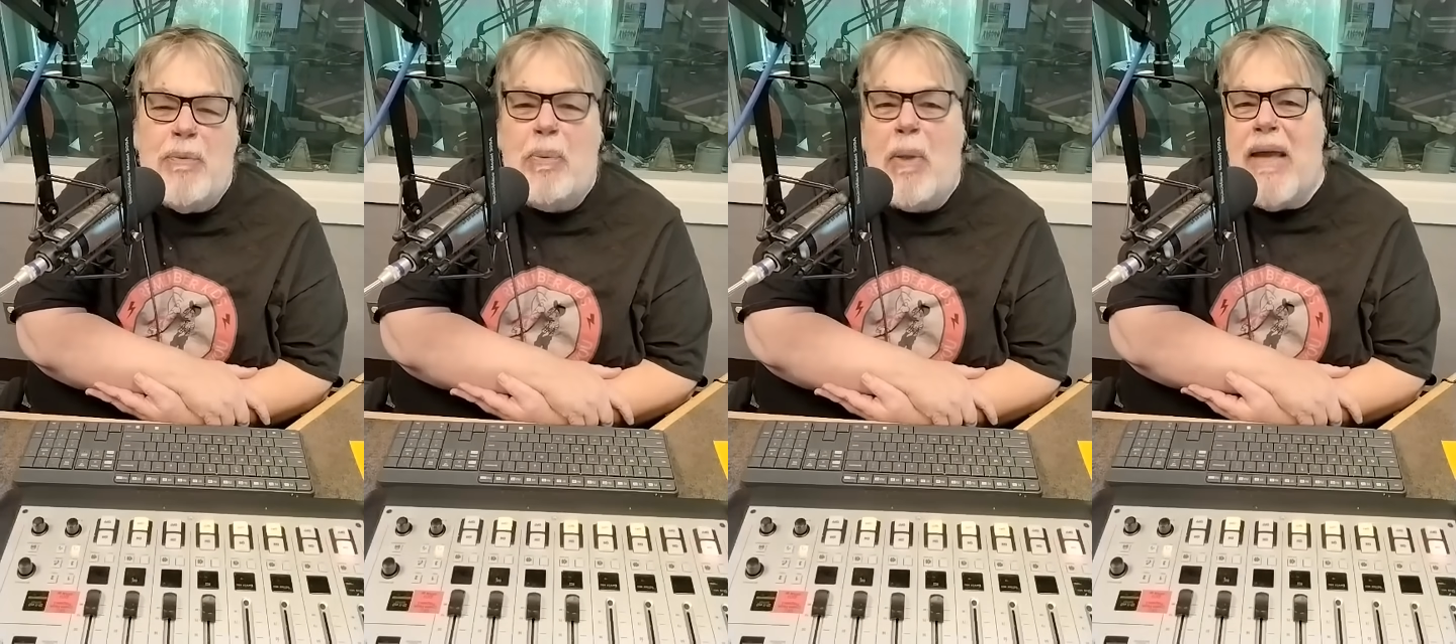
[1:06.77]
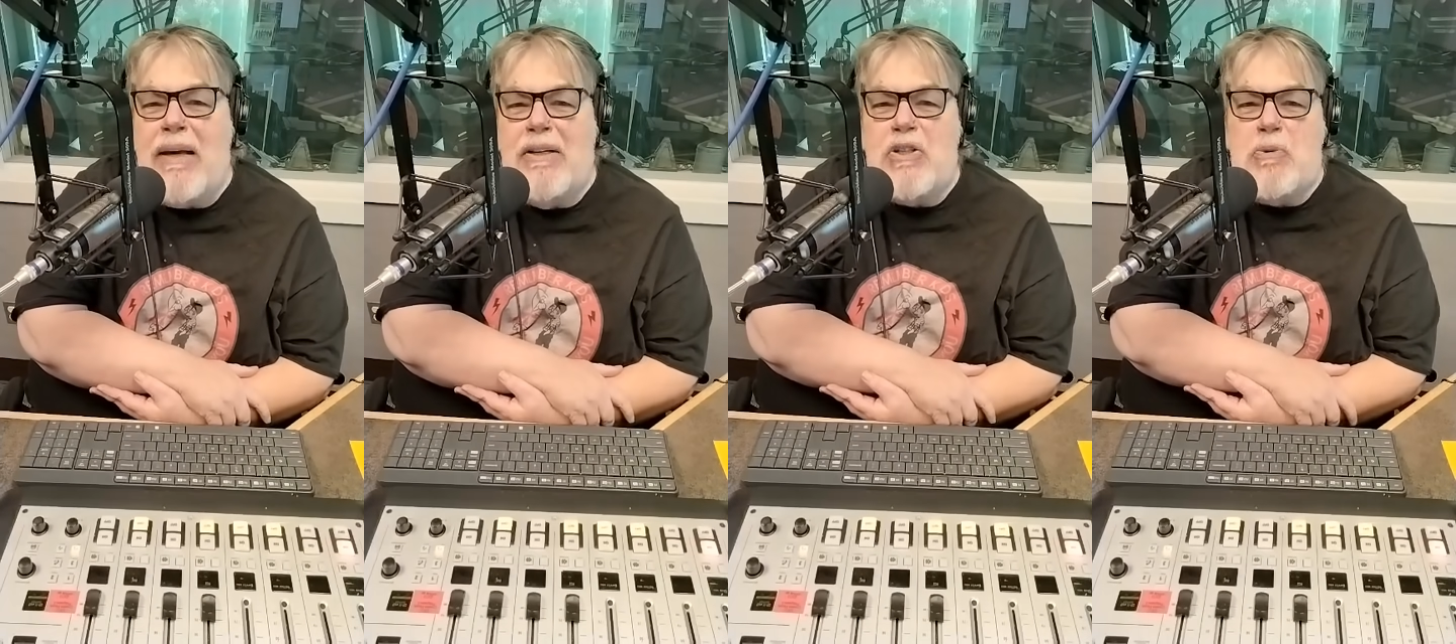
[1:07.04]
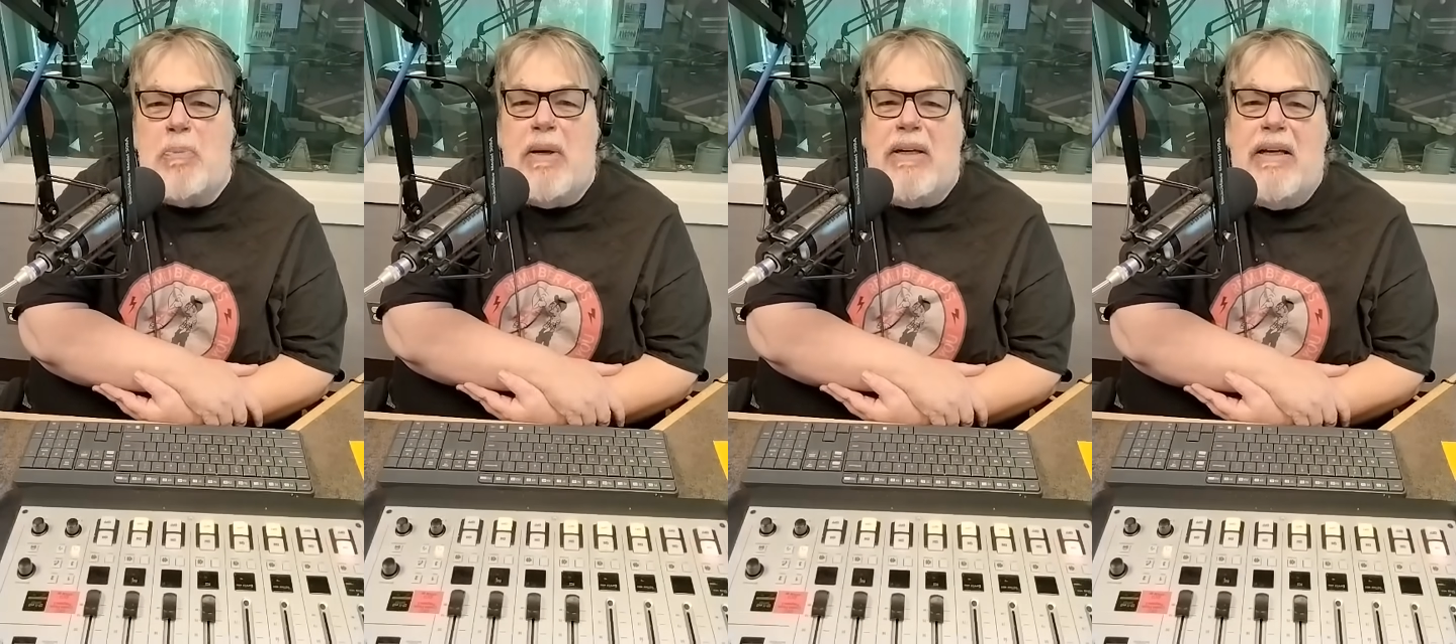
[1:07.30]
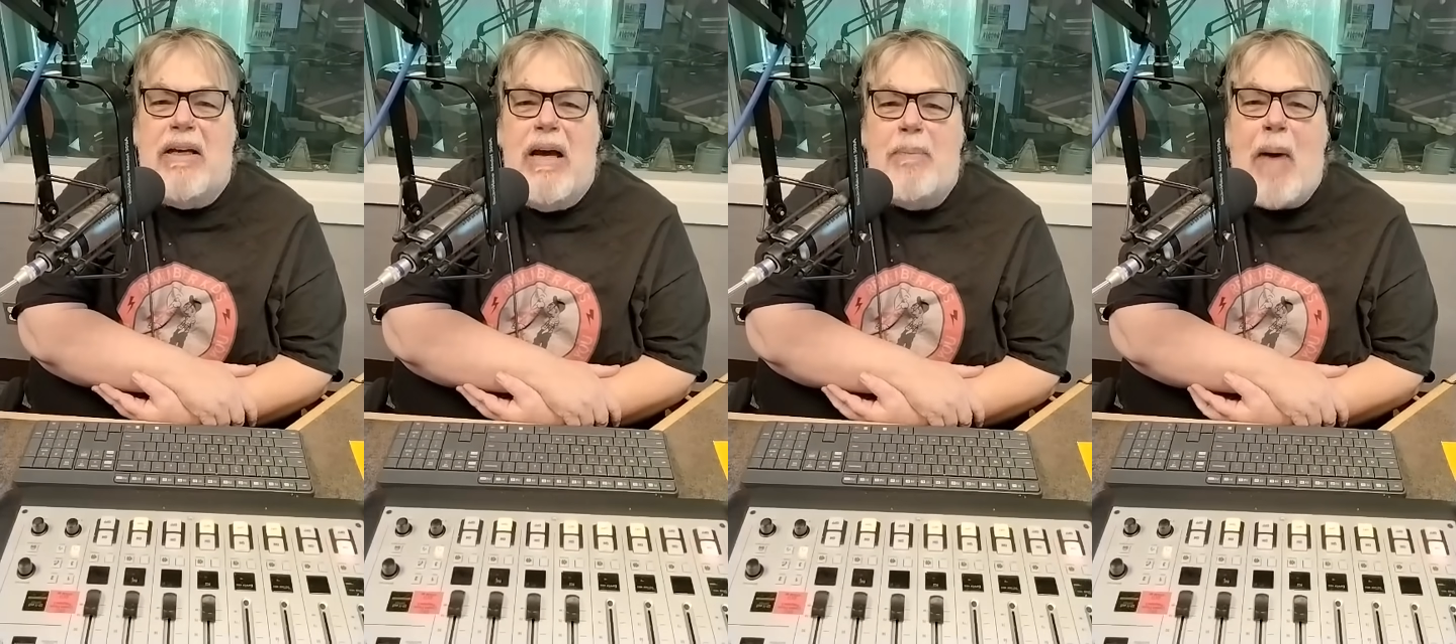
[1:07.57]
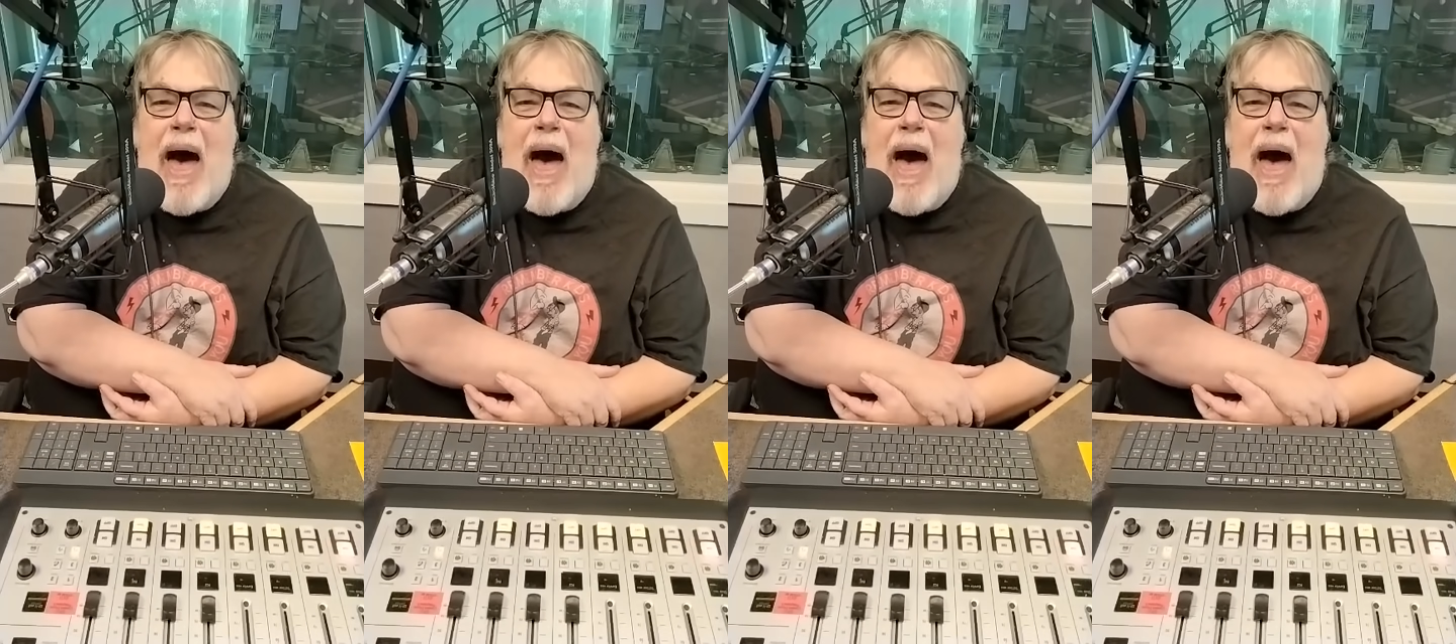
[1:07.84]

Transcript: the planet is speeding up.